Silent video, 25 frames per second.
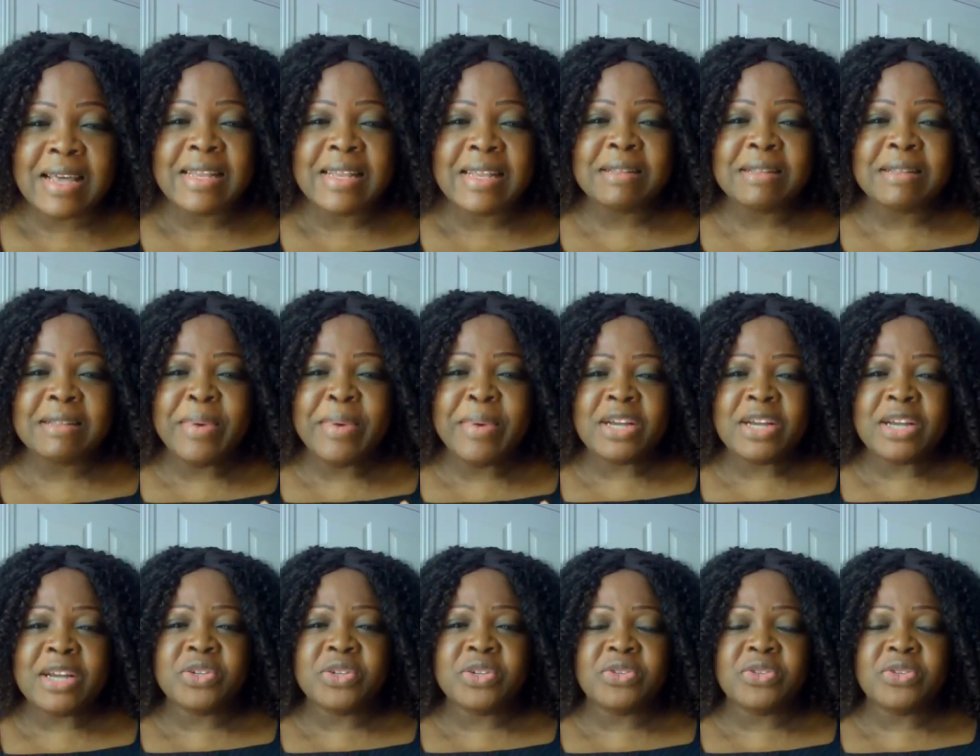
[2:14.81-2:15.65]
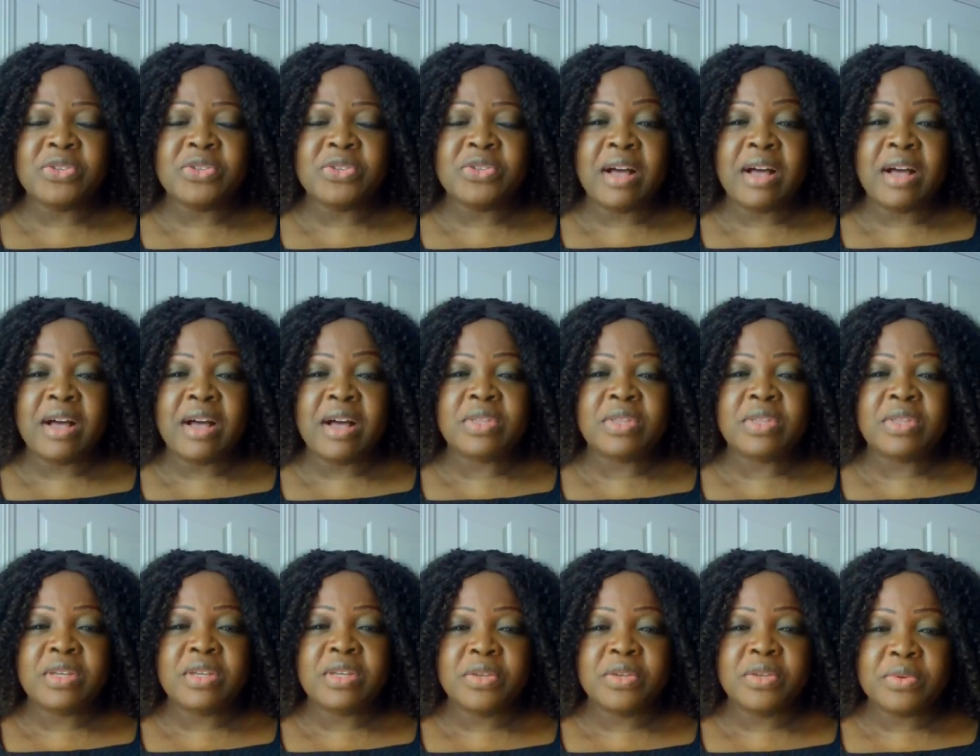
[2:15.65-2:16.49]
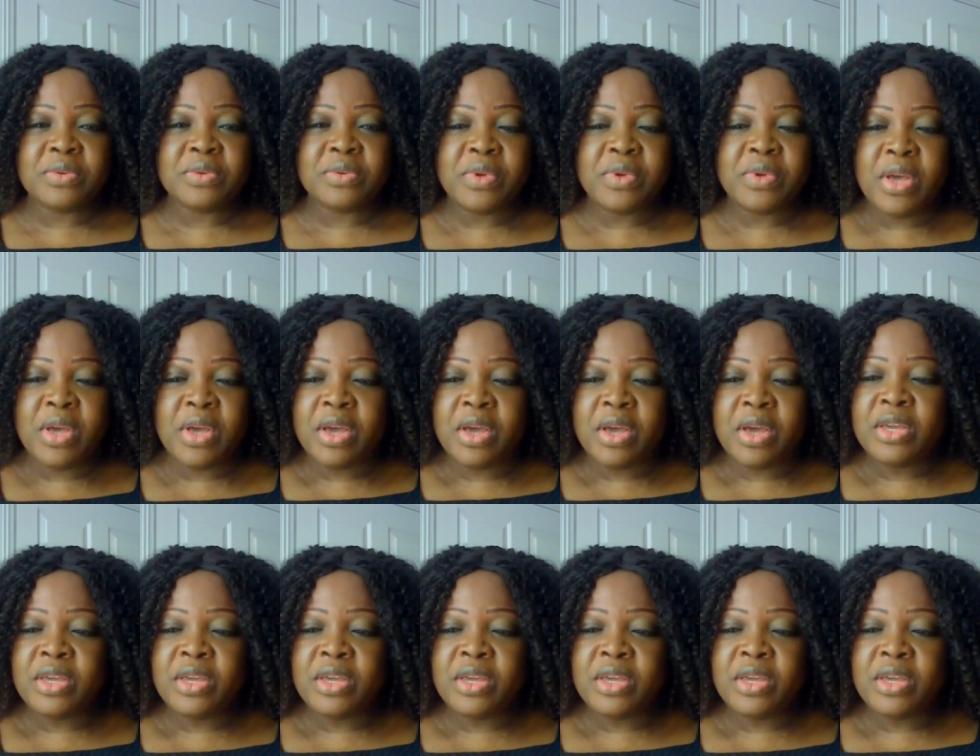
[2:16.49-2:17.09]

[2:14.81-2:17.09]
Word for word: that passion you have within you.